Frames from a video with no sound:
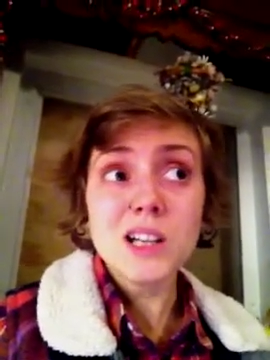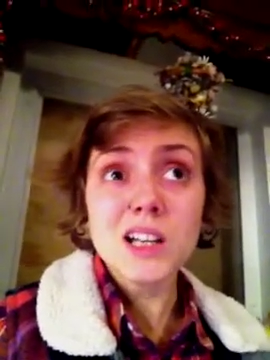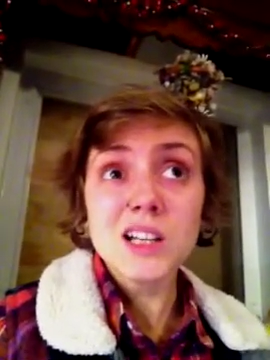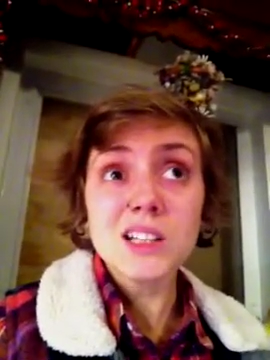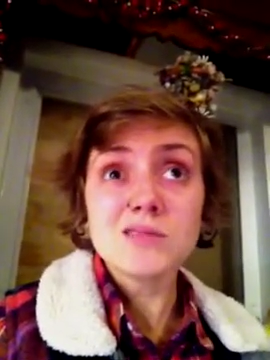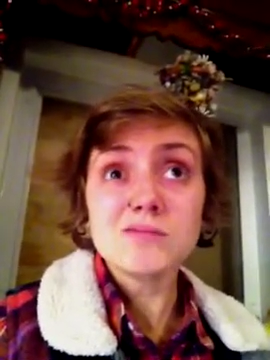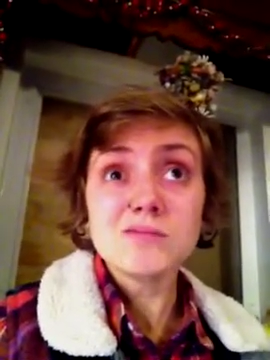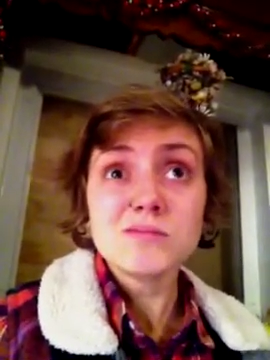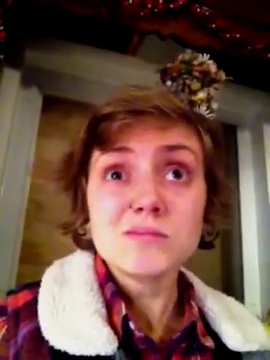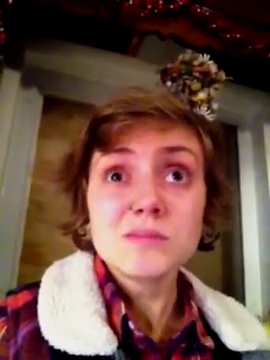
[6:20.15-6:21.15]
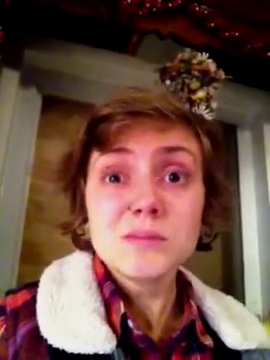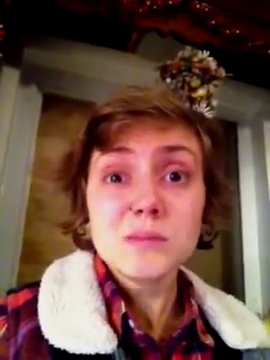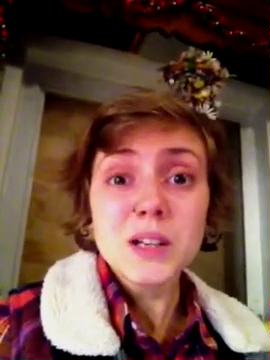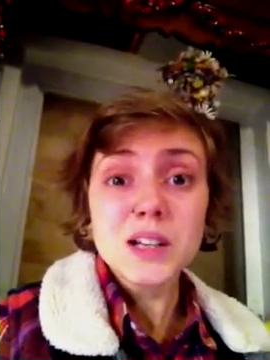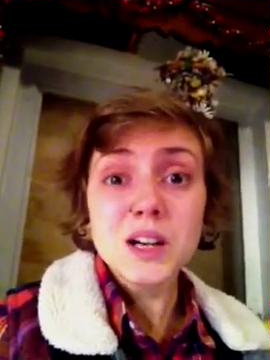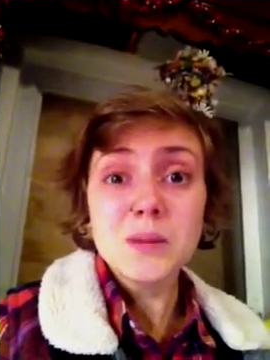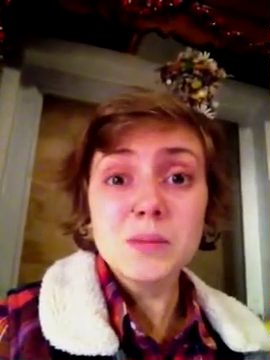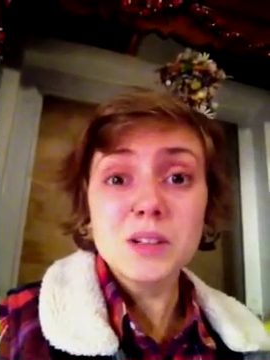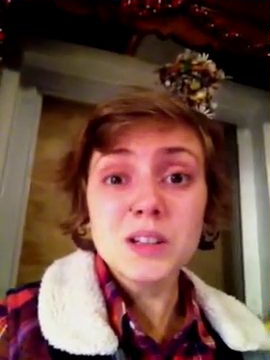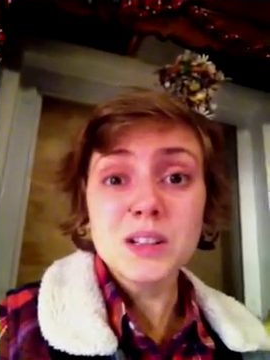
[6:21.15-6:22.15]
and pick up
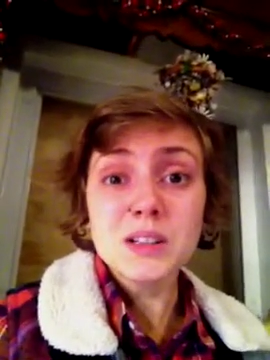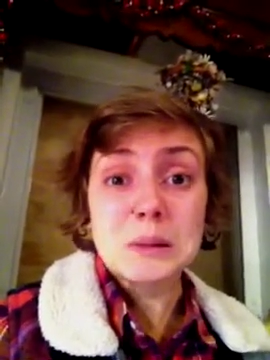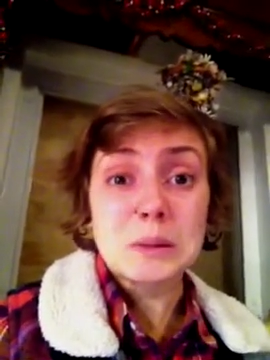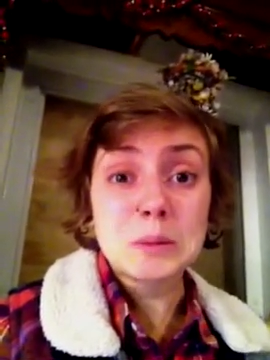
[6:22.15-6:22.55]
like